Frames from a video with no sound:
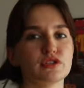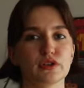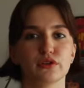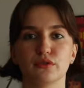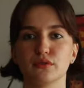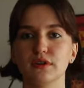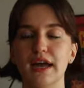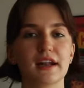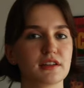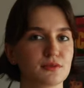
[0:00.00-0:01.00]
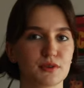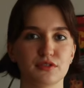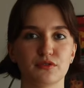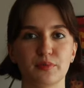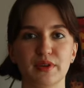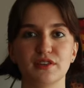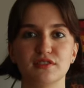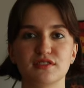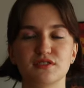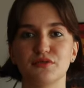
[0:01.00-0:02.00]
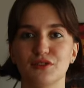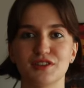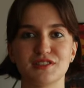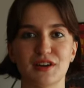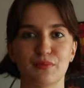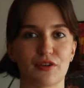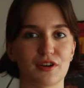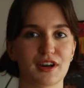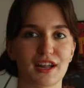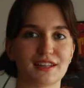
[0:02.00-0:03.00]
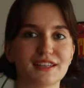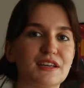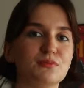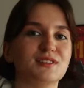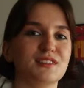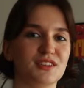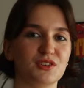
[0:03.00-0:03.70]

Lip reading: so another wonderful piece for the summer that keeps it,